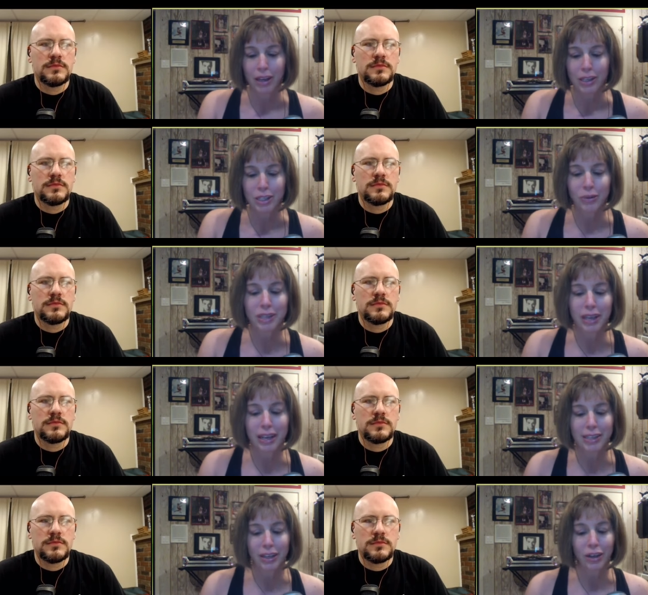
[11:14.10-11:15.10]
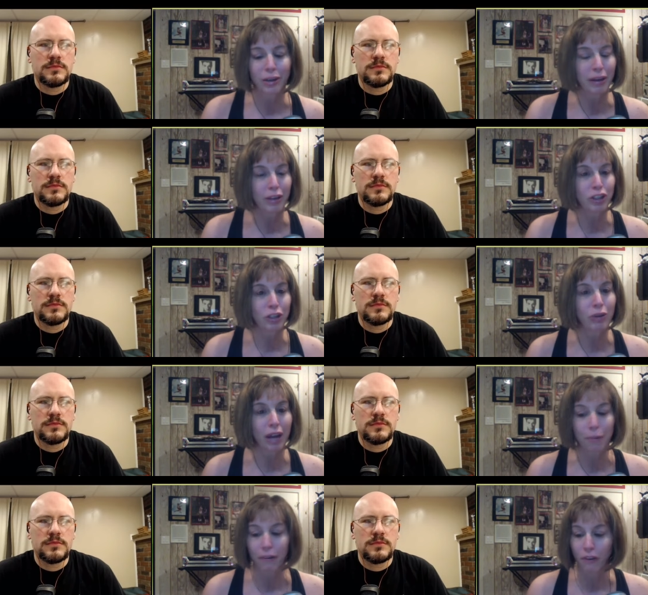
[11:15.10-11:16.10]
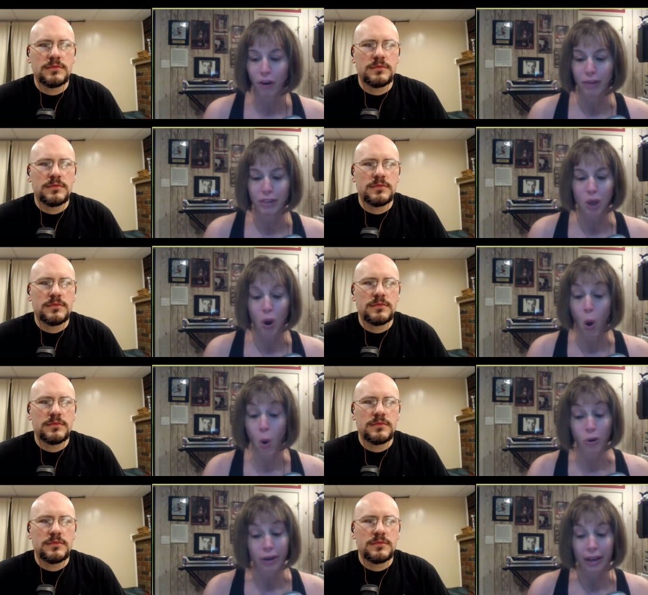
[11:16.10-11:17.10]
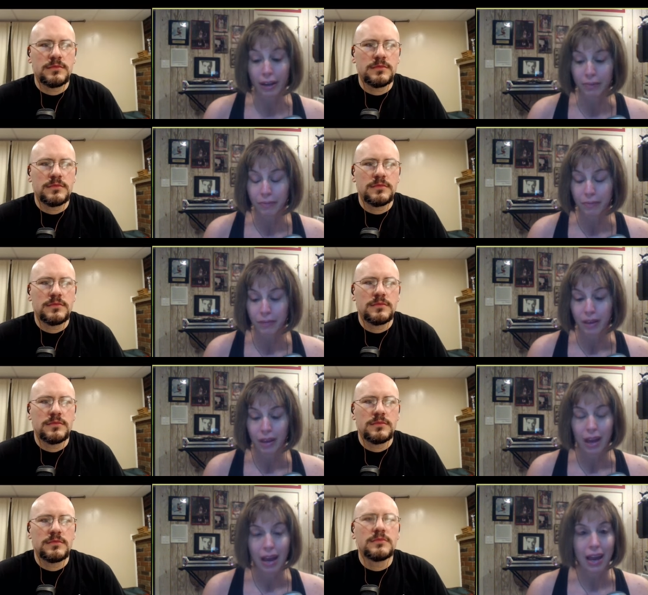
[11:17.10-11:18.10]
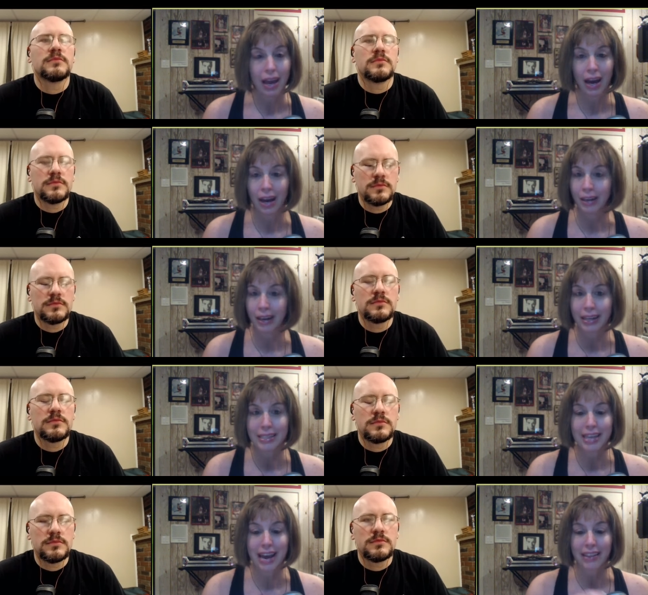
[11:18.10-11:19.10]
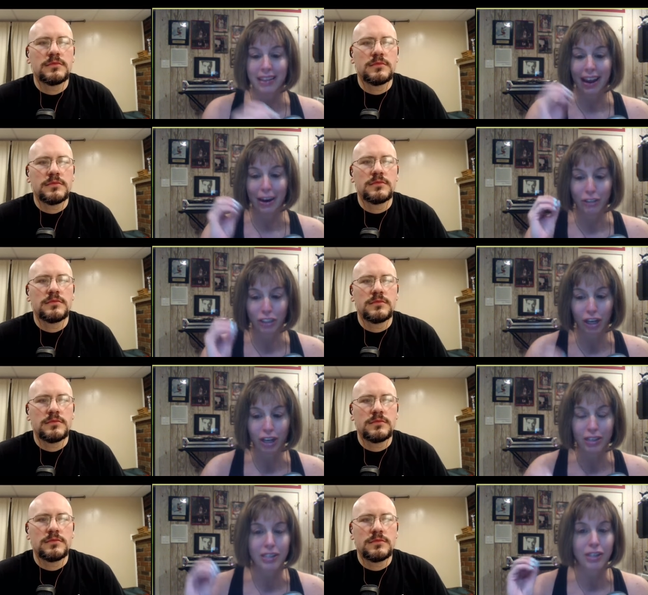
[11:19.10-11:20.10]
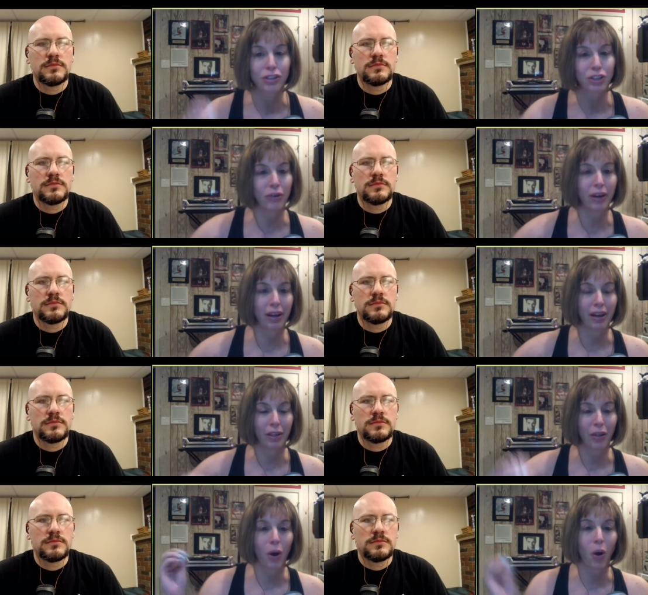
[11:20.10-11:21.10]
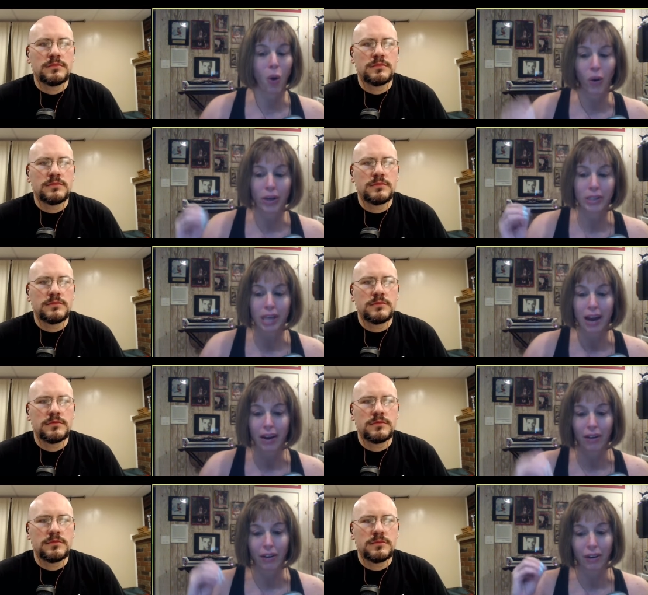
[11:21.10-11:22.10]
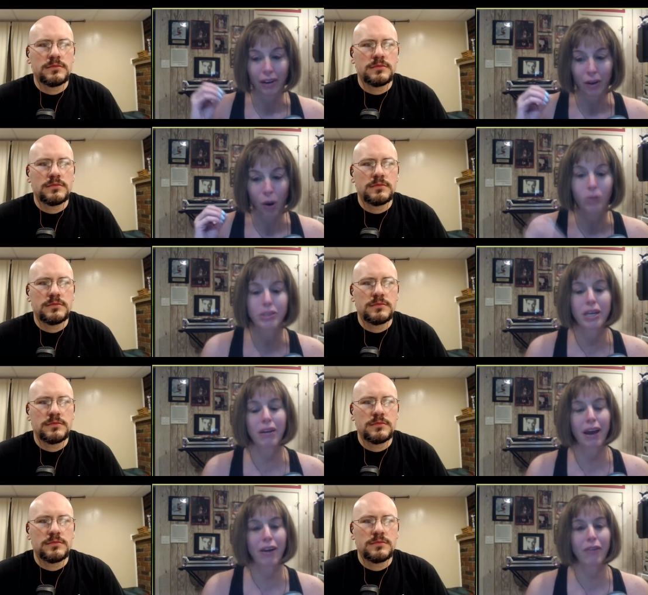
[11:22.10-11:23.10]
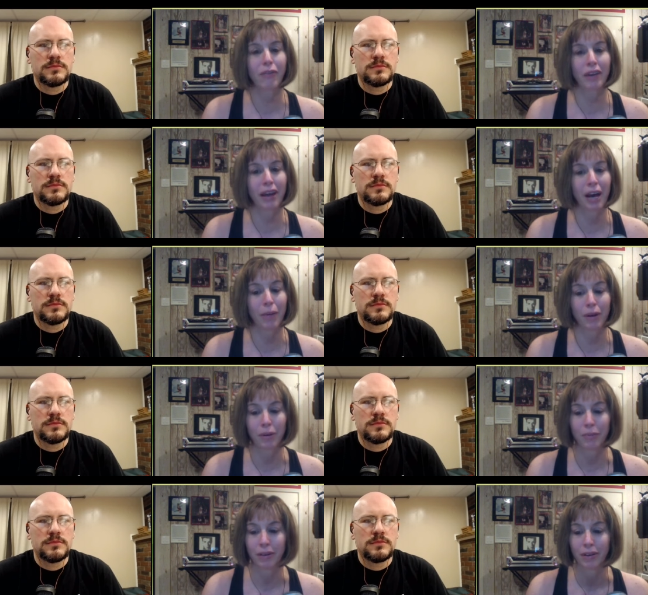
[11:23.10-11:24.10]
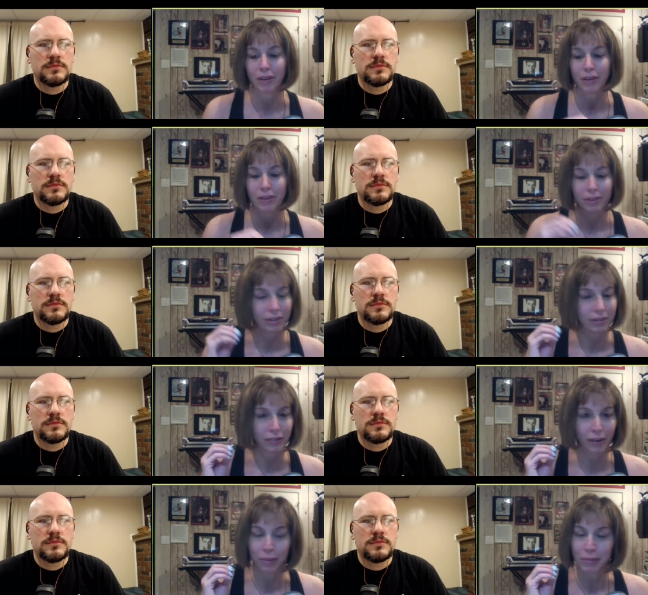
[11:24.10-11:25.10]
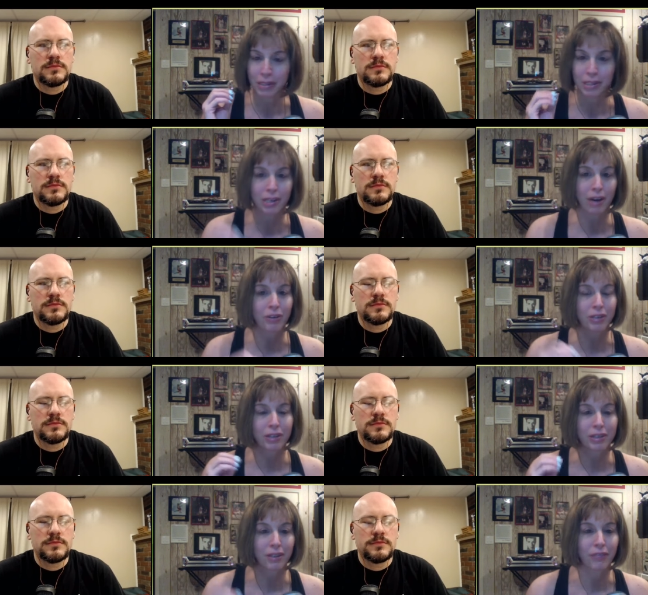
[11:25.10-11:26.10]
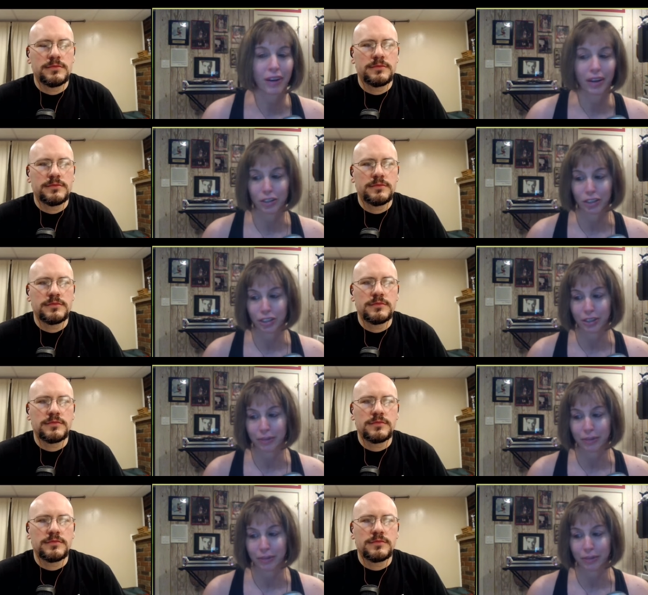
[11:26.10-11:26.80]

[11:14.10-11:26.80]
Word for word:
Speaker 1: So it's going to be a 2-night performance only. And like I said, they are just doing the whole entire Hotel California album from start to finish.